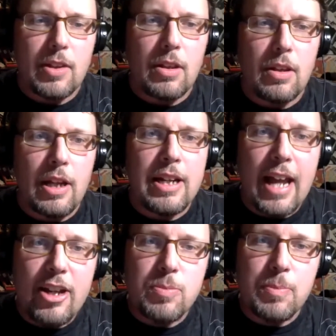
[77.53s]

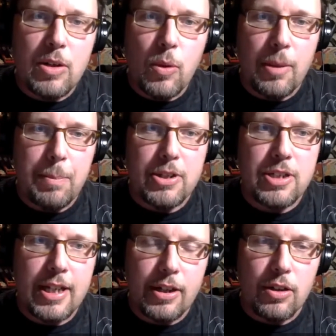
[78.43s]
engagement with a
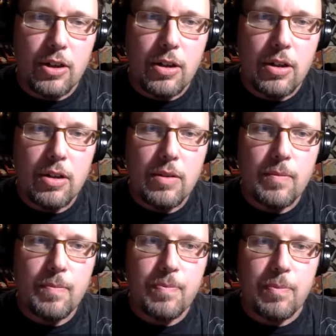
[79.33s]
particular
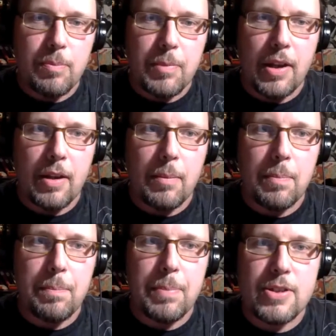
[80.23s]

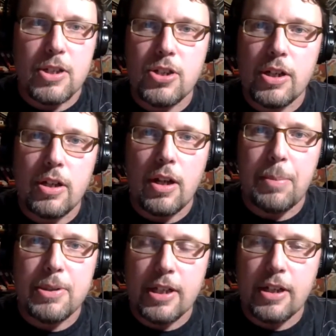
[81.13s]
position, a
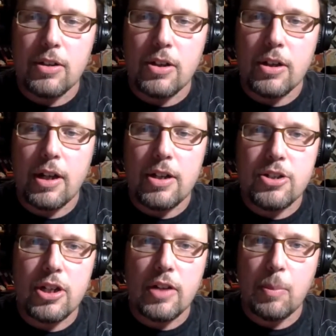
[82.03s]
particular
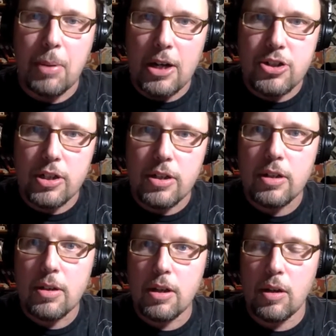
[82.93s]
condition of oppression,
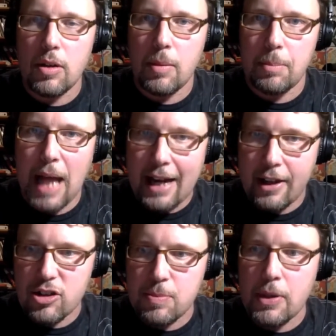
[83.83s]
you know, Black
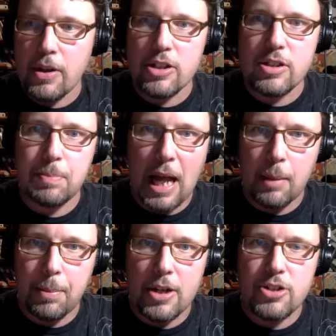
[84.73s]
experience, Black
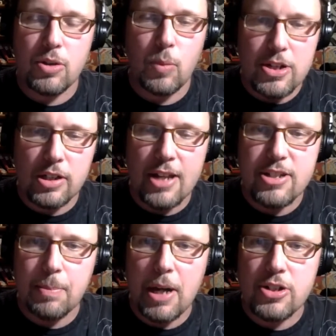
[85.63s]
oppression, racialized
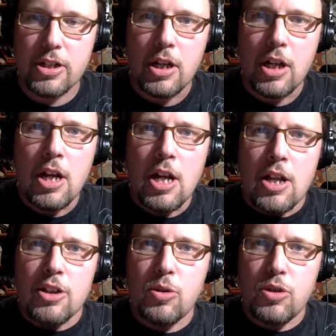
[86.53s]
oppression,
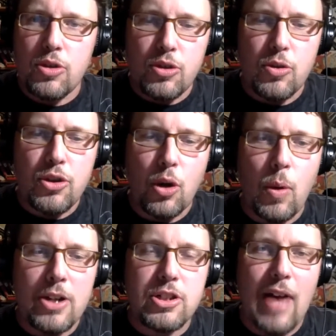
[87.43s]
to the
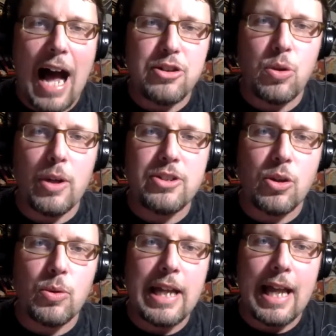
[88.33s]
question of how, to what
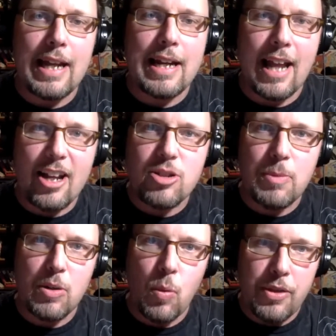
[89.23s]
degree can
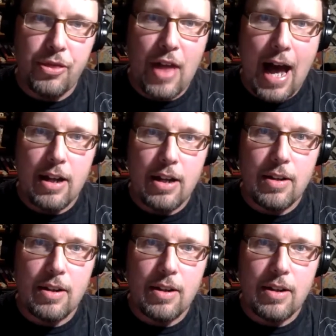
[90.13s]
engagement with that